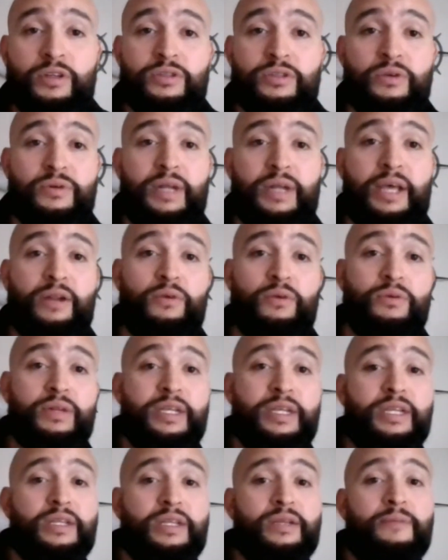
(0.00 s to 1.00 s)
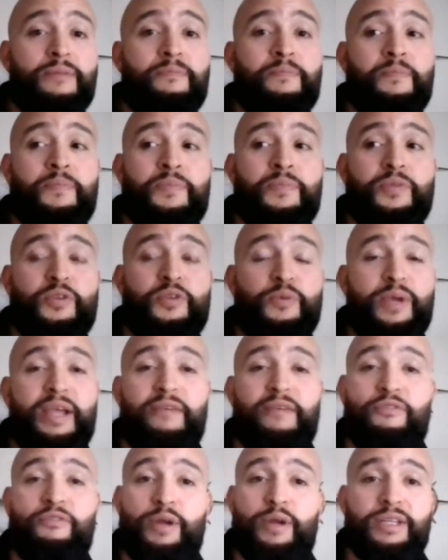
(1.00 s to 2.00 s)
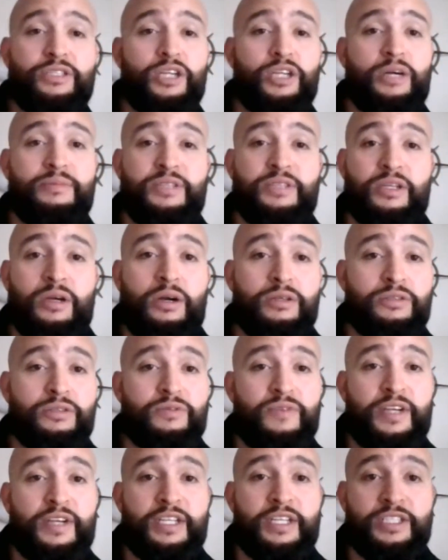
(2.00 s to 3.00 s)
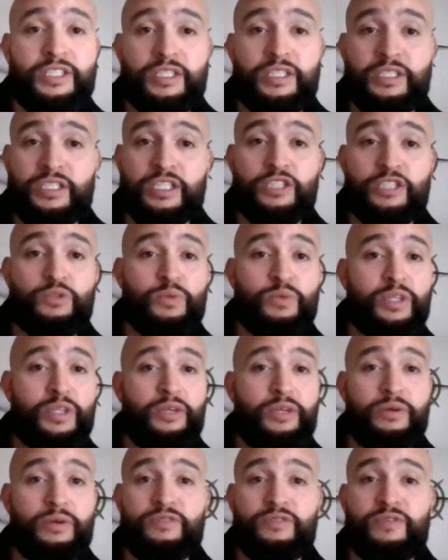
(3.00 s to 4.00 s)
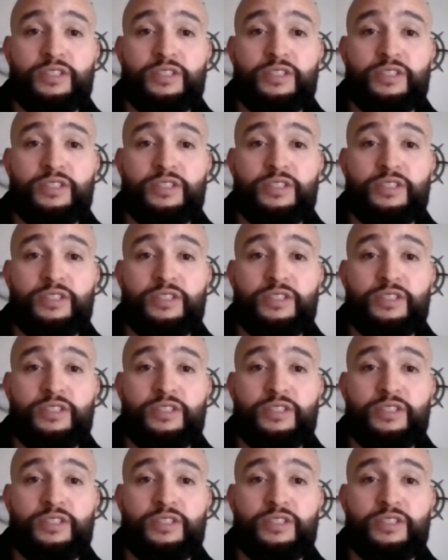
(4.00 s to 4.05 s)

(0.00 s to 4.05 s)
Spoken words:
So not only do we have great jobs in conservation, just with U.S.